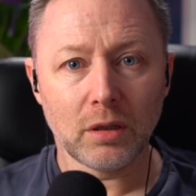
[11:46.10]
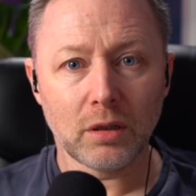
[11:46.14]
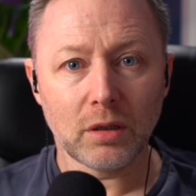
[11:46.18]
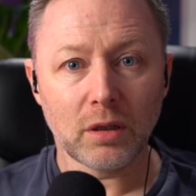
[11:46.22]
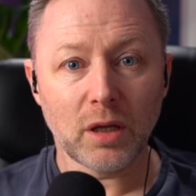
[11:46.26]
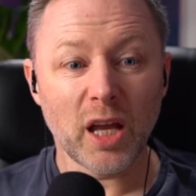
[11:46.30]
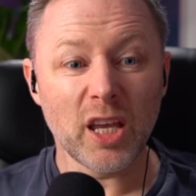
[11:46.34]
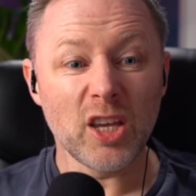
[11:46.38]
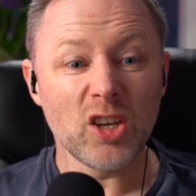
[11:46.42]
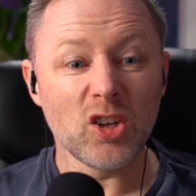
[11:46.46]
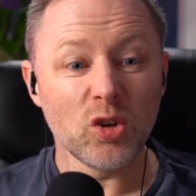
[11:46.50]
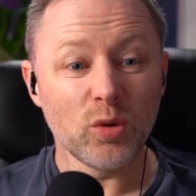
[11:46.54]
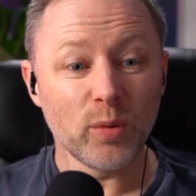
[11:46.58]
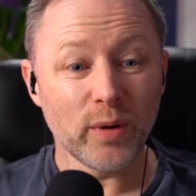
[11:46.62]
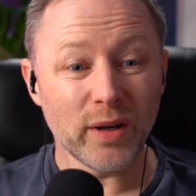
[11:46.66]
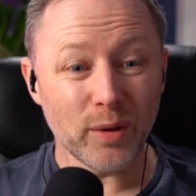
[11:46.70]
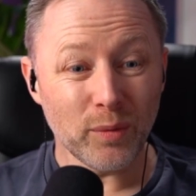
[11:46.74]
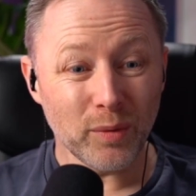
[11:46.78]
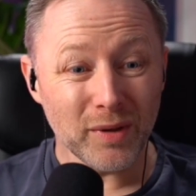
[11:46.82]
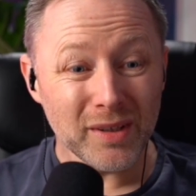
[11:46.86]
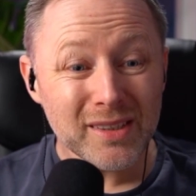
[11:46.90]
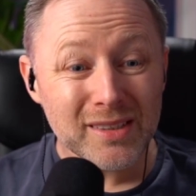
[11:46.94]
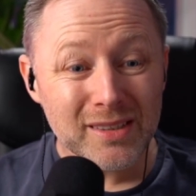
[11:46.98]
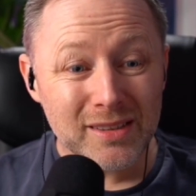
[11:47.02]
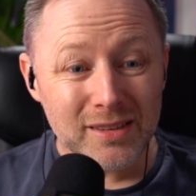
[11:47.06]
And you know where he
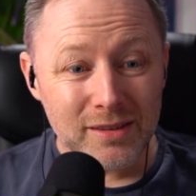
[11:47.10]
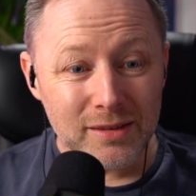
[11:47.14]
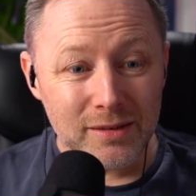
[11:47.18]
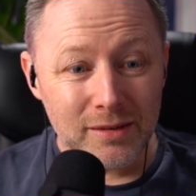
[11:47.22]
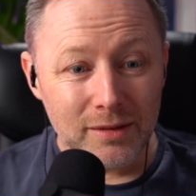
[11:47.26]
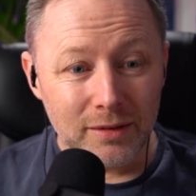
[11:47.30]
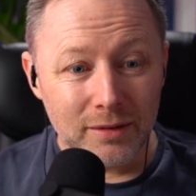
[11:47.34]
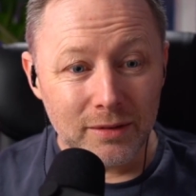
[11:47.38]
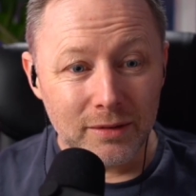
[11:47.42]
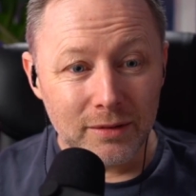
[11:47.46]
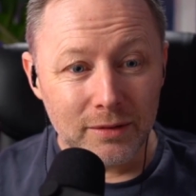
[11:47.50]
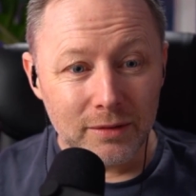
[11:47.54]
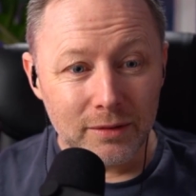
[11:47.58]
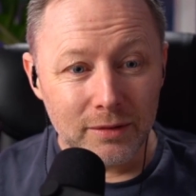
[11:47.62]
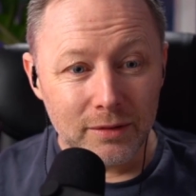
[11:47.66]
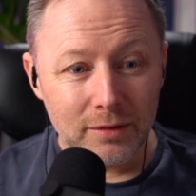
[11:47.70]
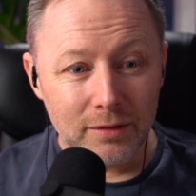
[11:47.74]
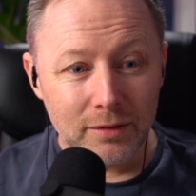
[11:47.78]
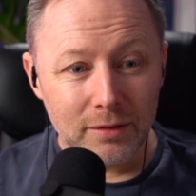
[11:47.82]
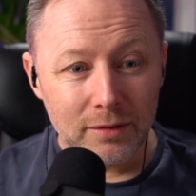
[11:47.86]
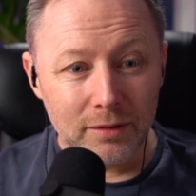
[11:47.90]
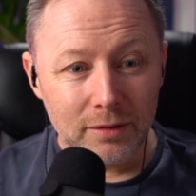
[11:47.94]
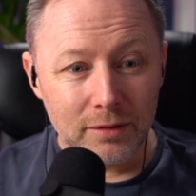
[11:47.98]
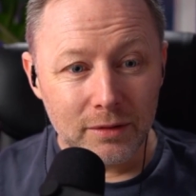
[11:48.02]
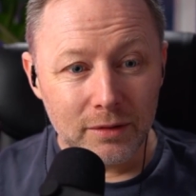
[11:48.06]
was?
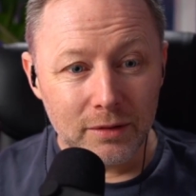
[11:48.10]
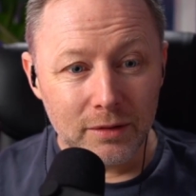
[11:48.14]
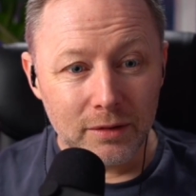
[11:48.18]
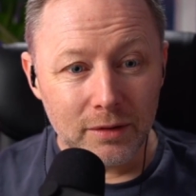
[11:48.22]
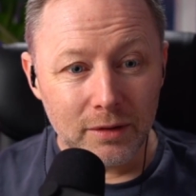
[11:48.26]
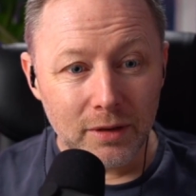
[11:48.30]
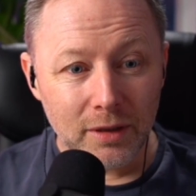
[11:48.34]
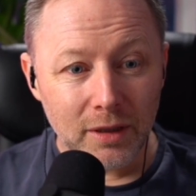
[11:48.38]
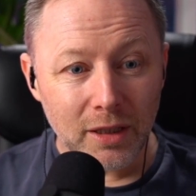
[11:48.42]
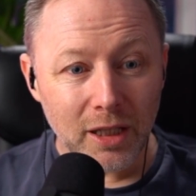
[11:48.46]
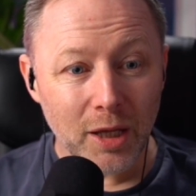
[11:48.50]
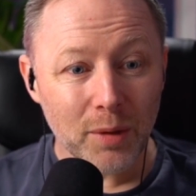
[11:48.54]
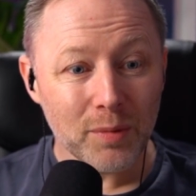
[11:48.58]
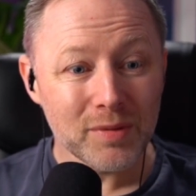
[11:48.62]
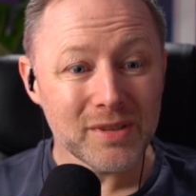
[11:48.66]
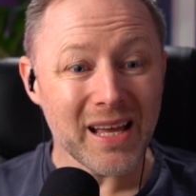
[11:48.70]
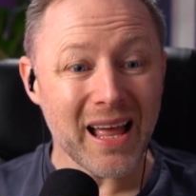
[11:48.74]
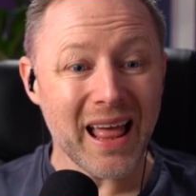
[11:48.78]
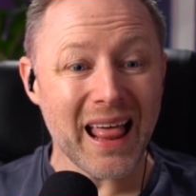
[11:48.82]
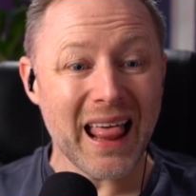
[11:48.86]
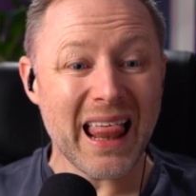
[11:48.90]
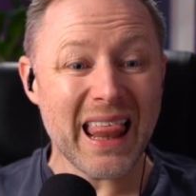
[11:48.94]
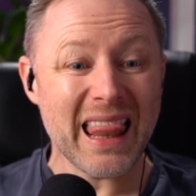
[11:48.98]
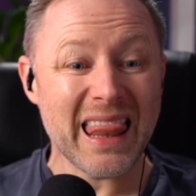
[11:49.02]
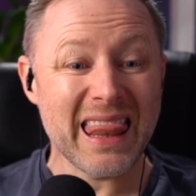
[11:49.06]
He was
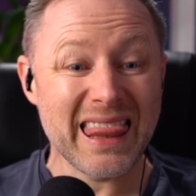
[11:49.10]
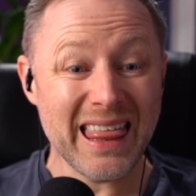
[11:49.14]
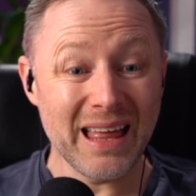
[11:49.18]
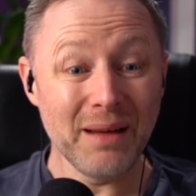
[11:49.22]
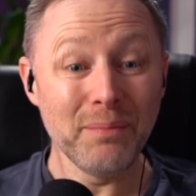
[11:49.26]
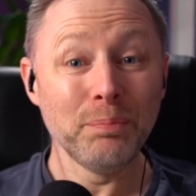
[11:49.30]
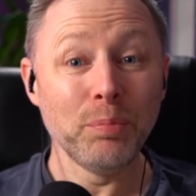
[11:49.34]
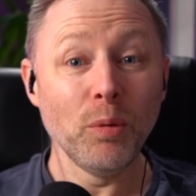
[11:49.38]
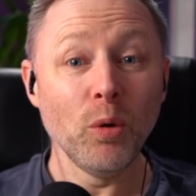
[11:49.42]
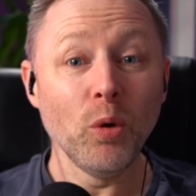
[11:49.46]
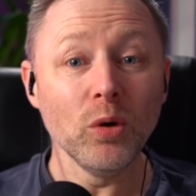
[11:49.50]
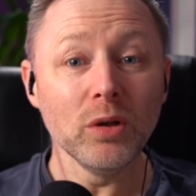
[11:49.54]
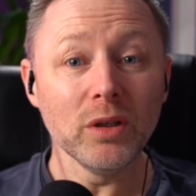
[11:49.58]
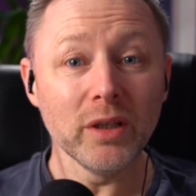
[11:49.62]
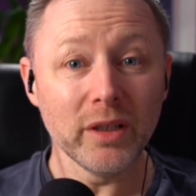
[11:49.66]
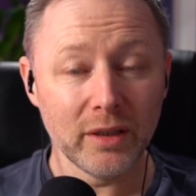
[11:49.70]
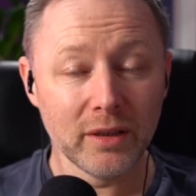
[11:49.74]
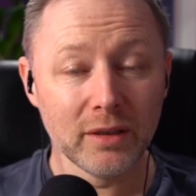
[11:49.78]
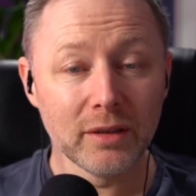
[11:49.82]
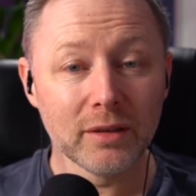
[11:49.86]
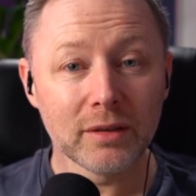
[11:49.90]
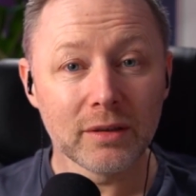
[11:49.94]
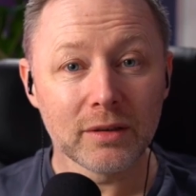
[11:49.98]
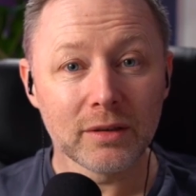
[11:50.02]
at the bowling.